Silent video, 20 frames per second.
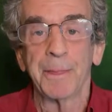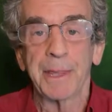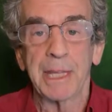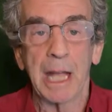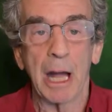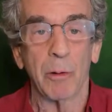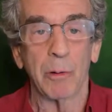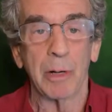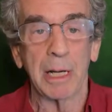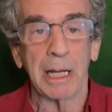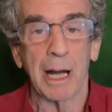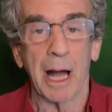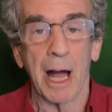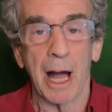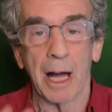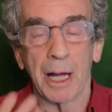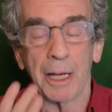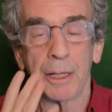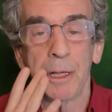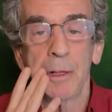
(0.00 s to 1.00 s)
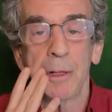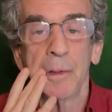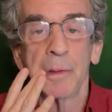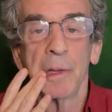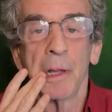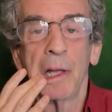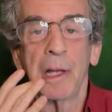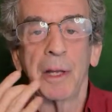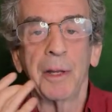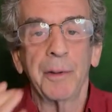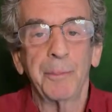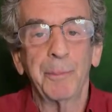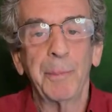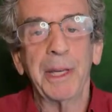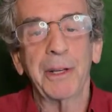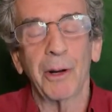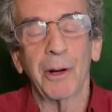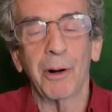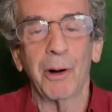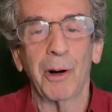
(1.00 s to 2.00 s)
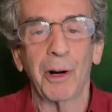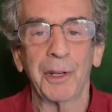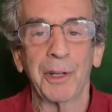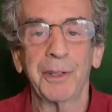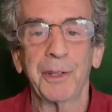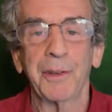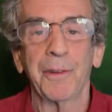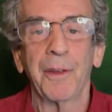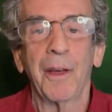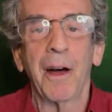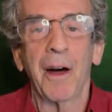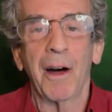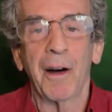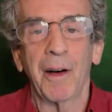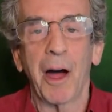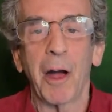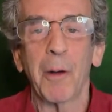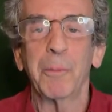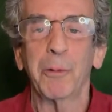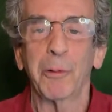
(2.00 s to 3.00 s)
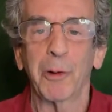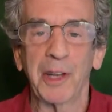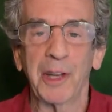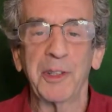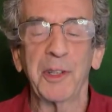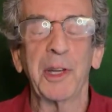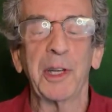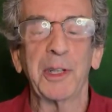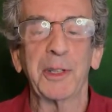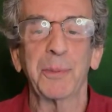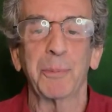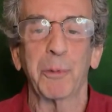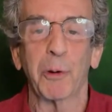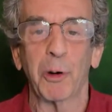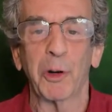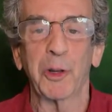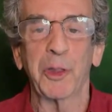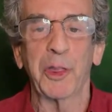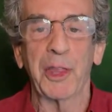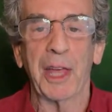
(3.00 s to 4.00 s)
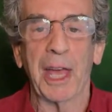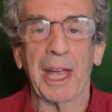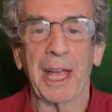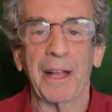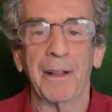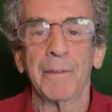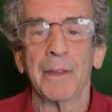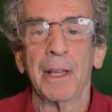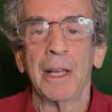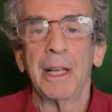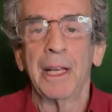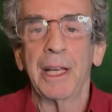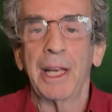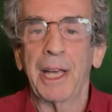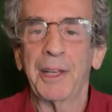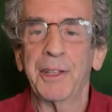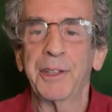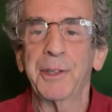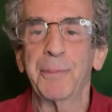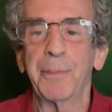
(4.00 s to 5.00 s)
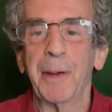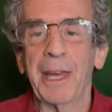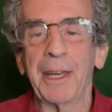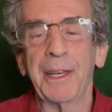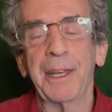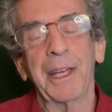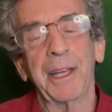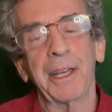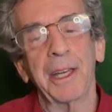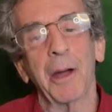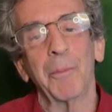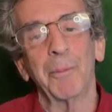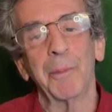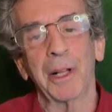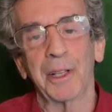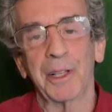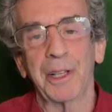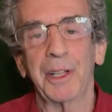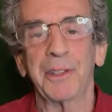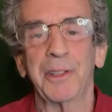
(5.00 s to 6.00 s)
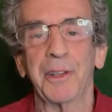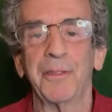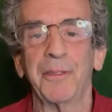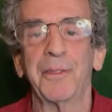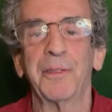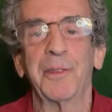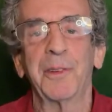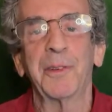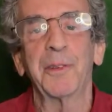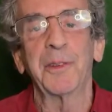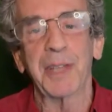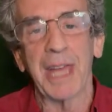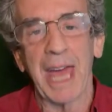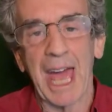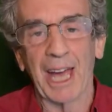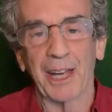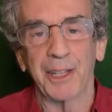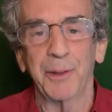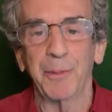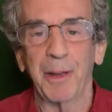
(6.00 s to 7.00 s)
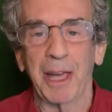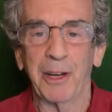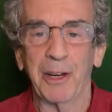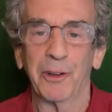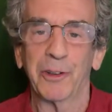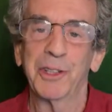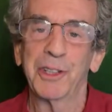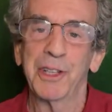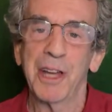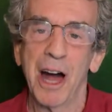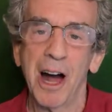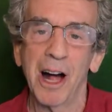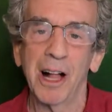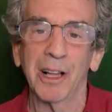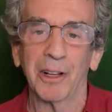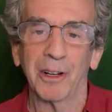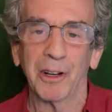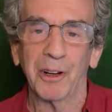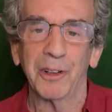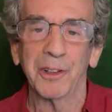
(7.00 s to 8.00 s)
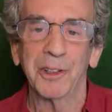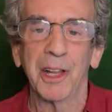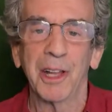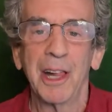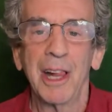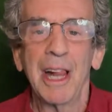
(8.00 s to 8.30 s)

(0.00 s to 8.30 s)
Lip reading: going on because our president's birthday is spending millions of taxpayers' dollars